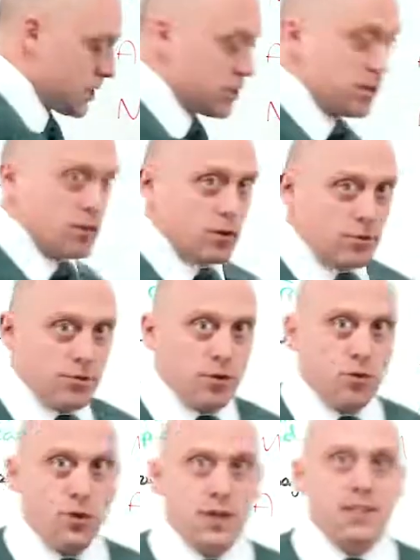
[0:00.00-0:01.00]
nerve,
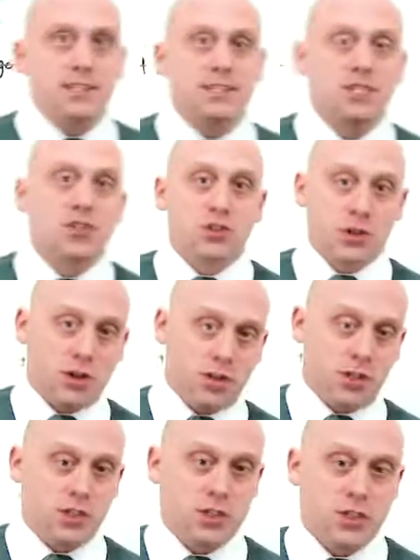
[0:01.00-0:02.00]
when it
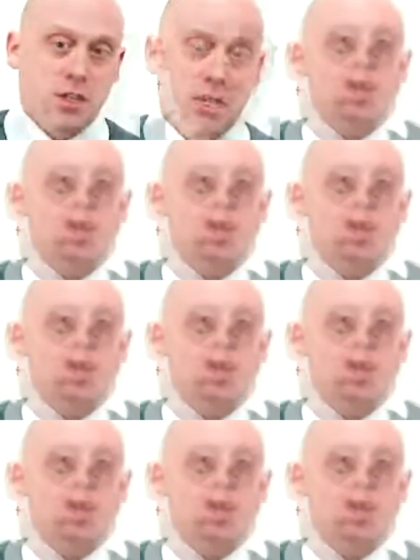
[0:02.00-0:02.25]
discharges,